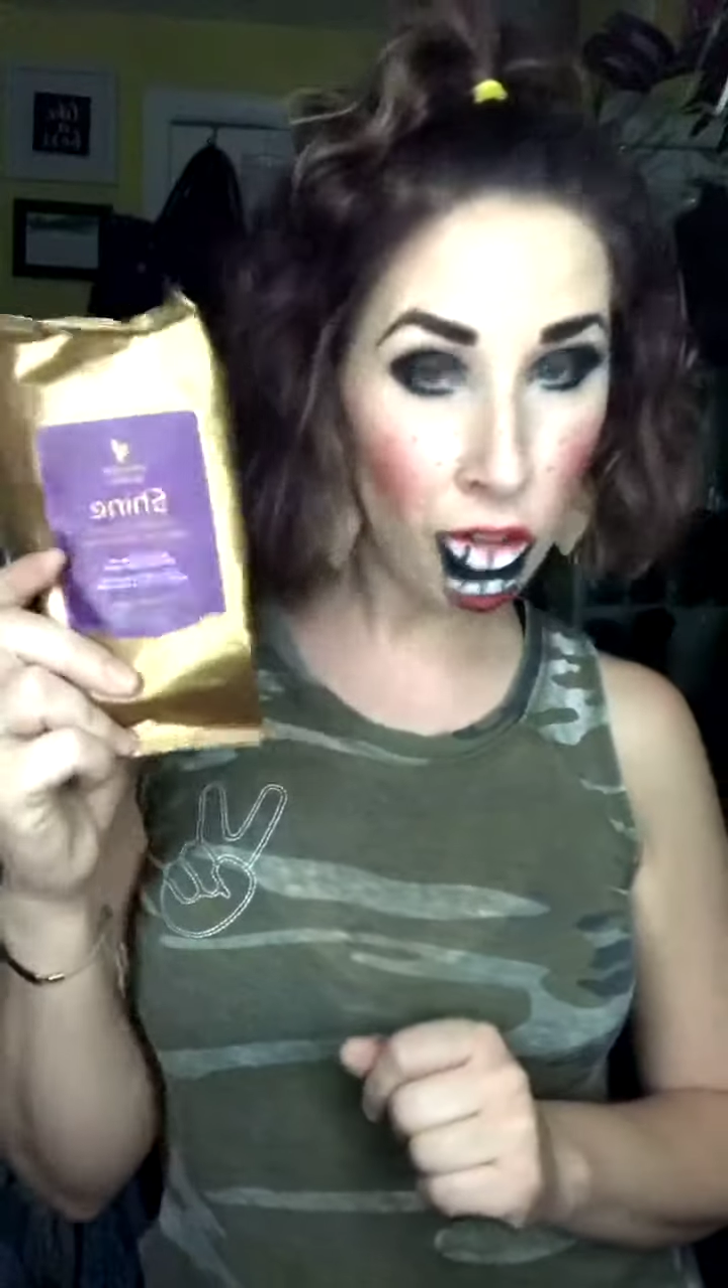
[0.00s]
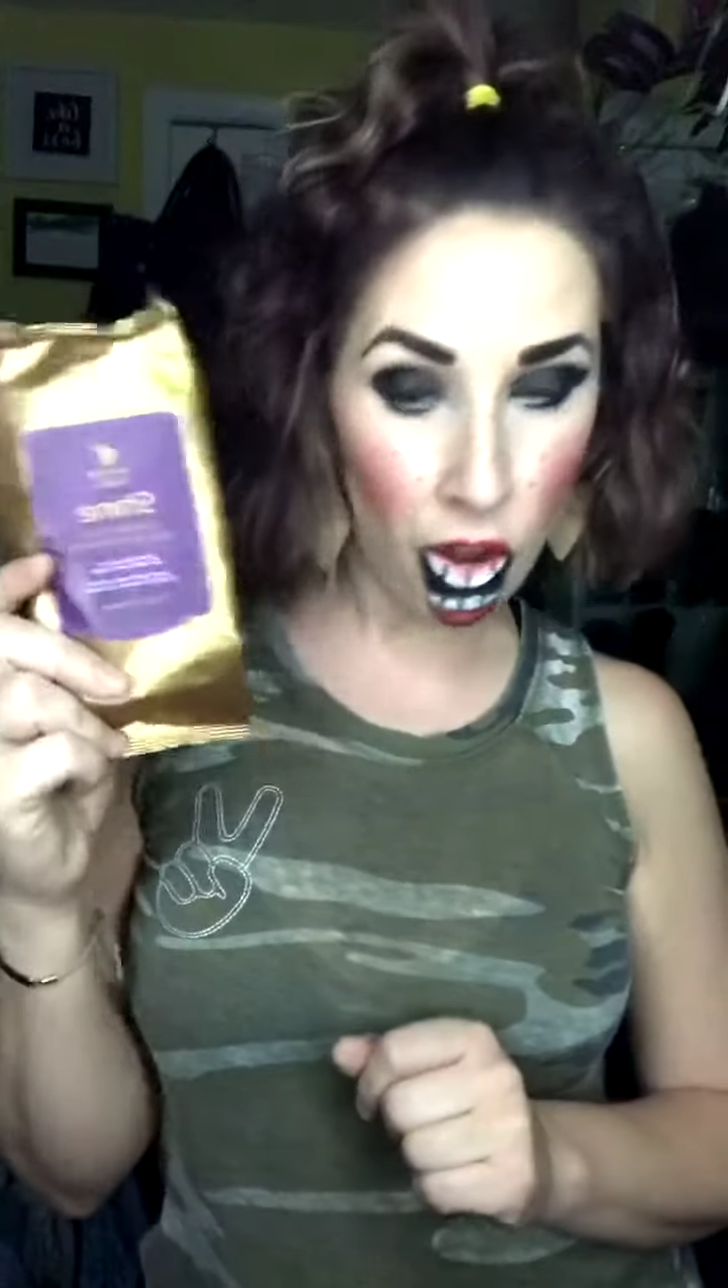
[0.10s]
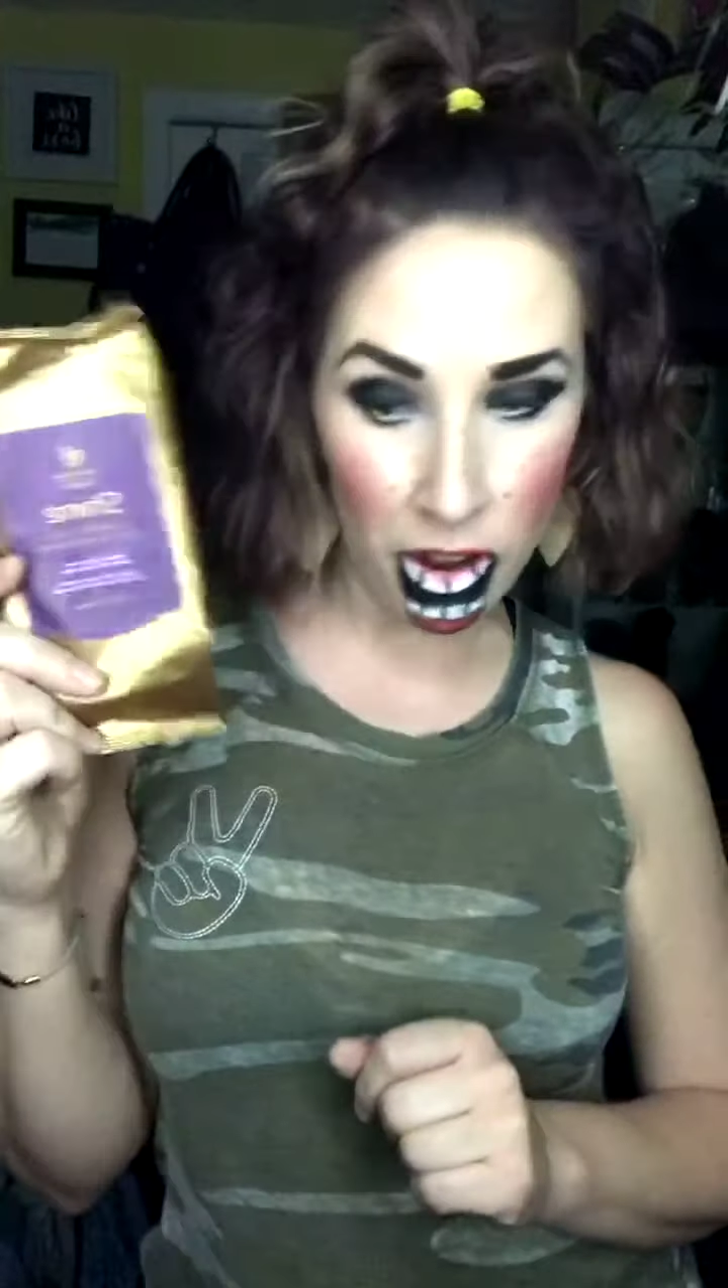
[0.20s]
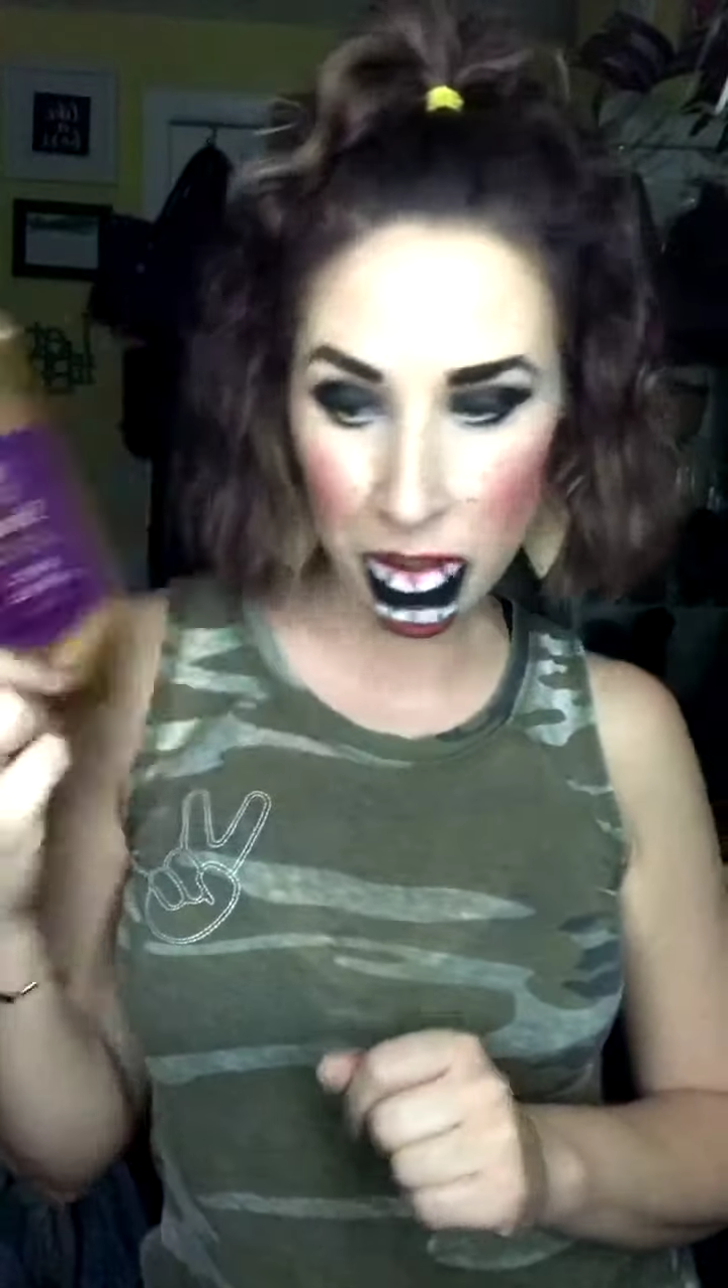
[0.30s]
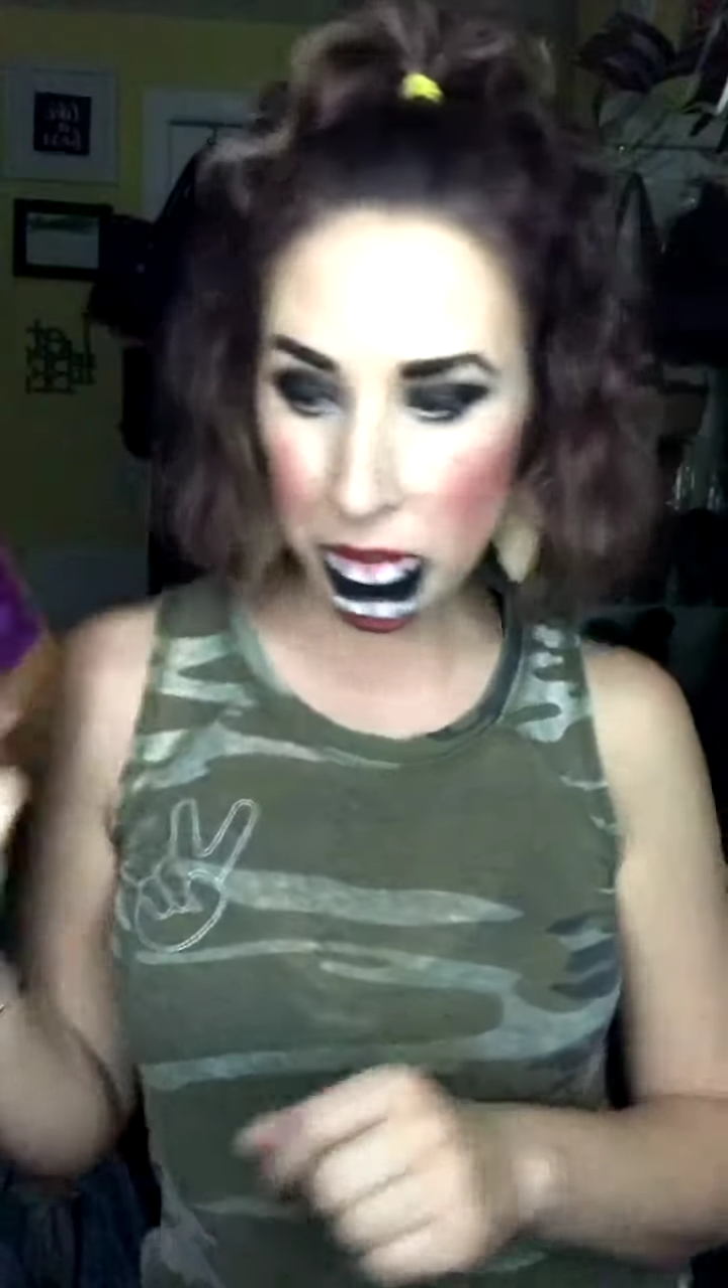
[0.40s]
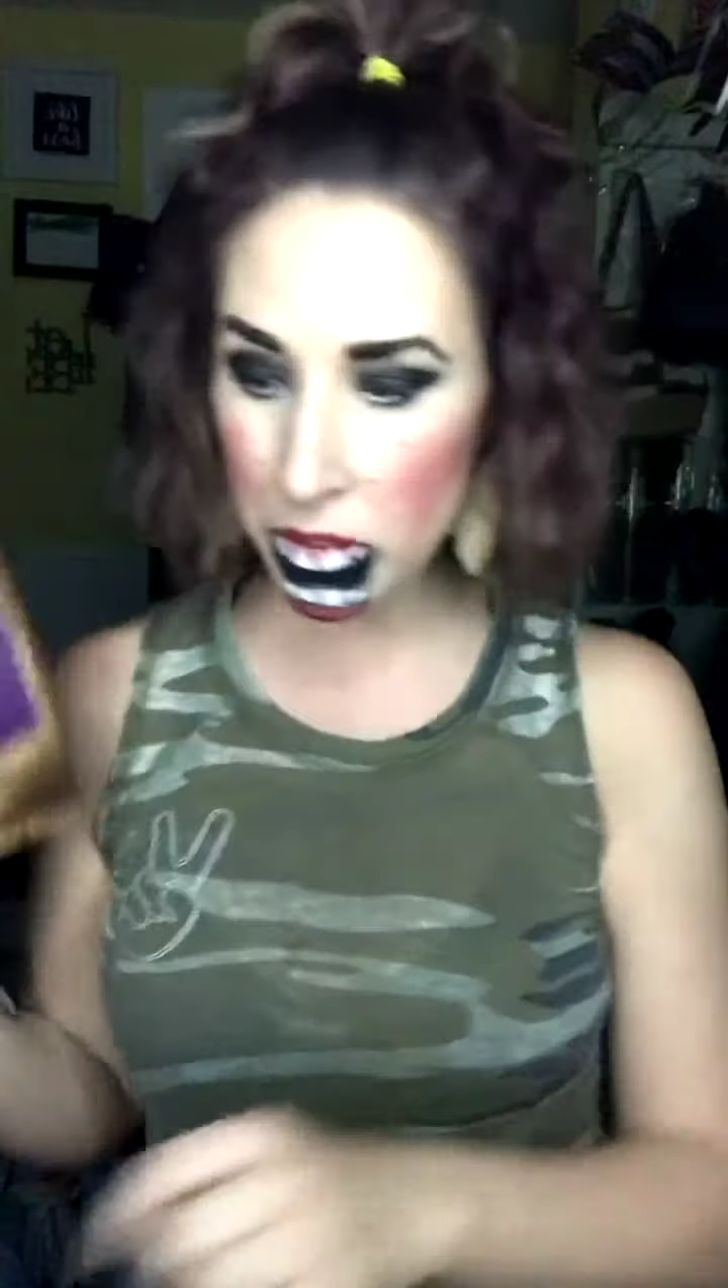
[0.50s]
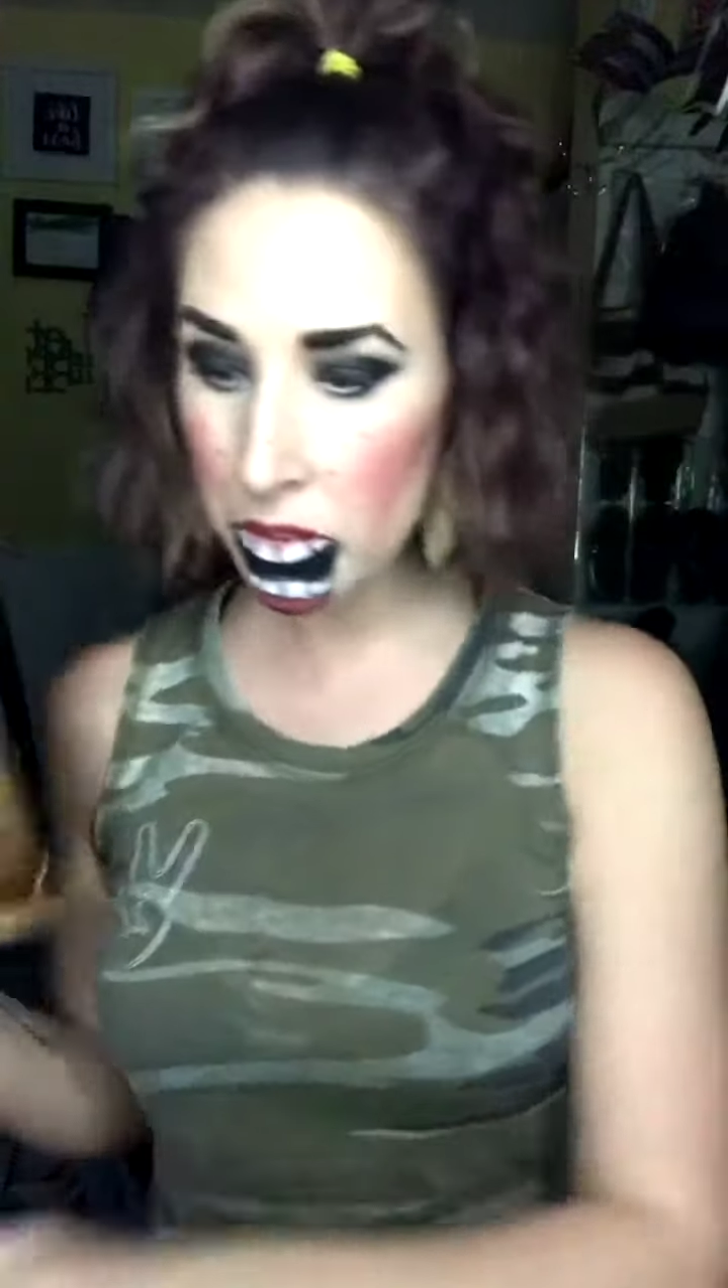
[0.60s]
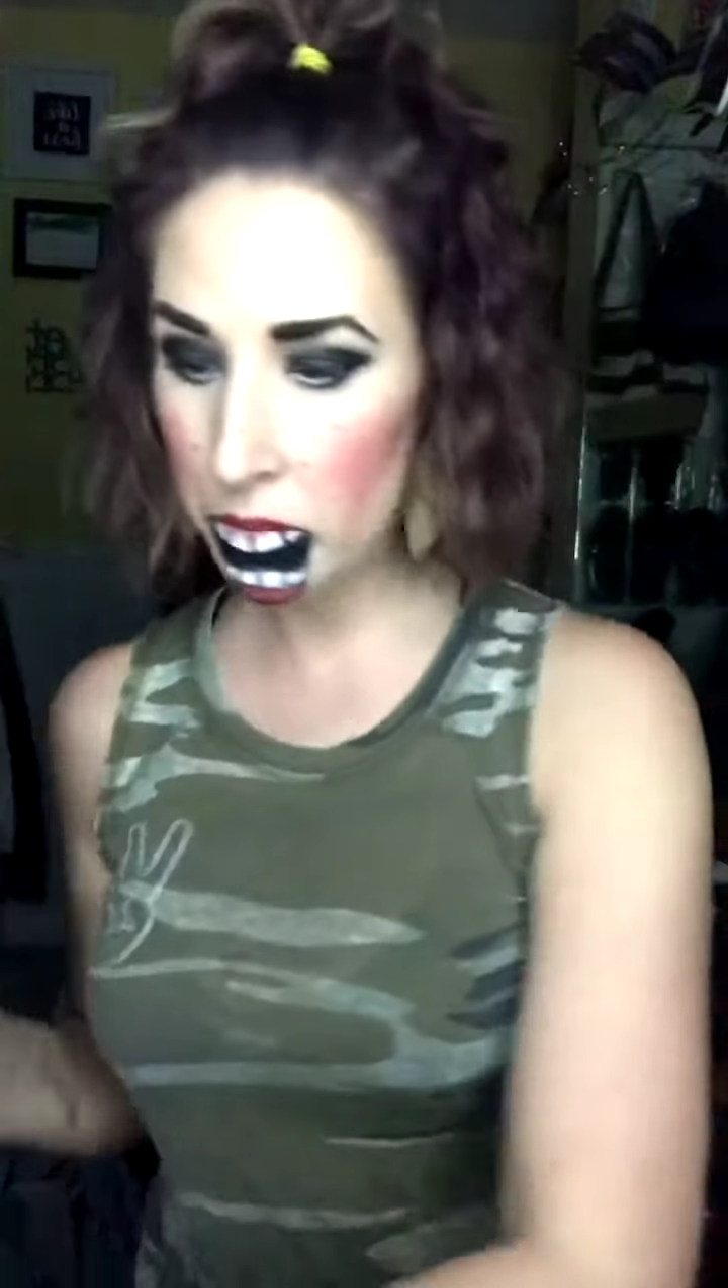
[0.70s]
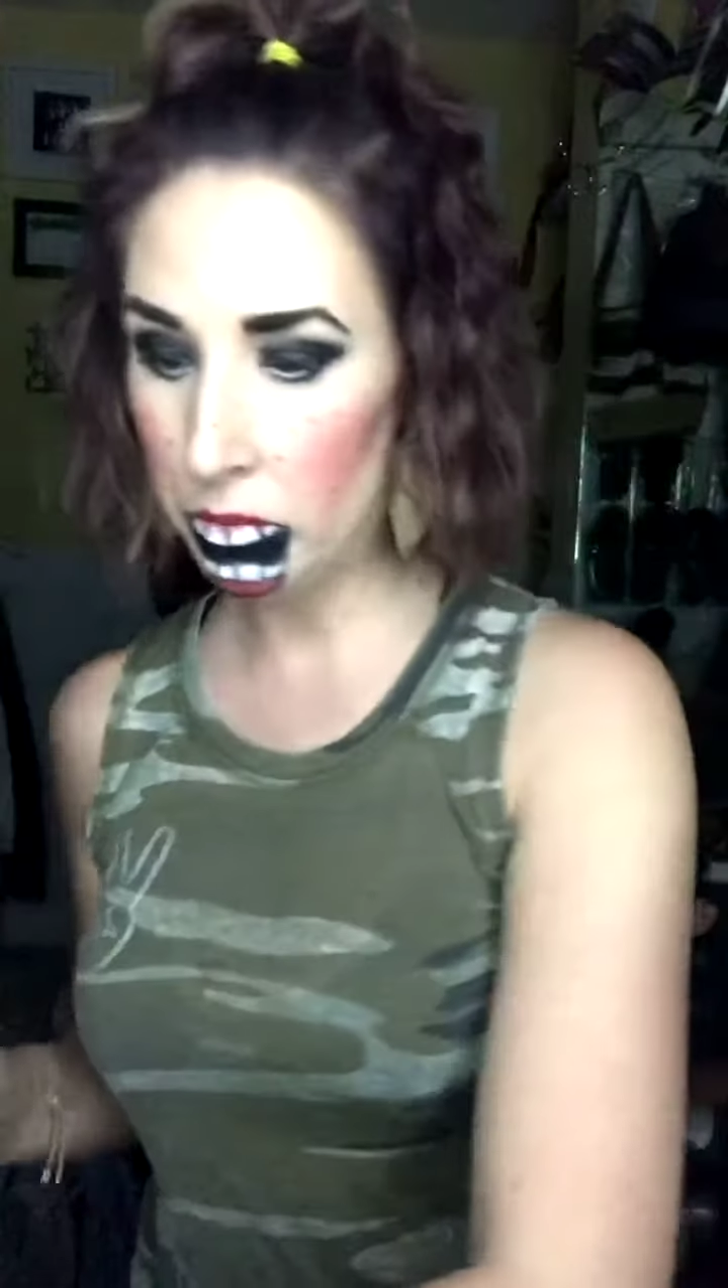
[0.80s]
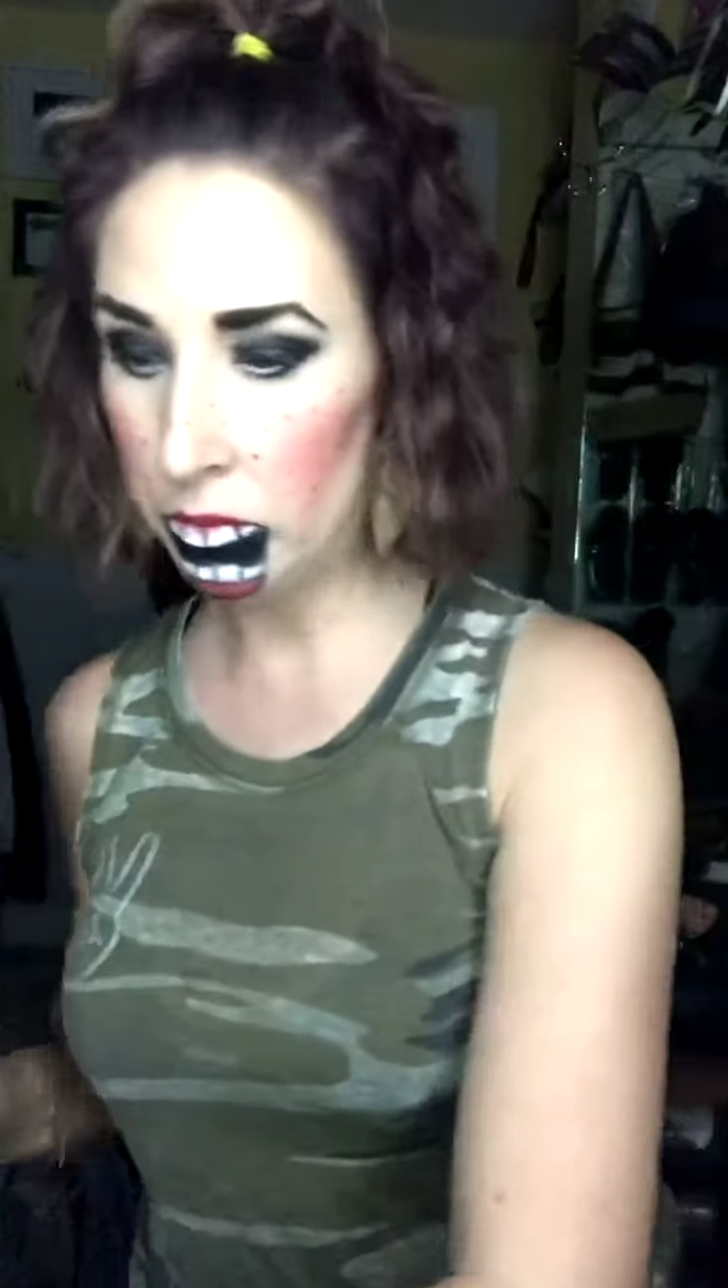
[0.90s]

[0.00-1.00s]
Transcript: cloths,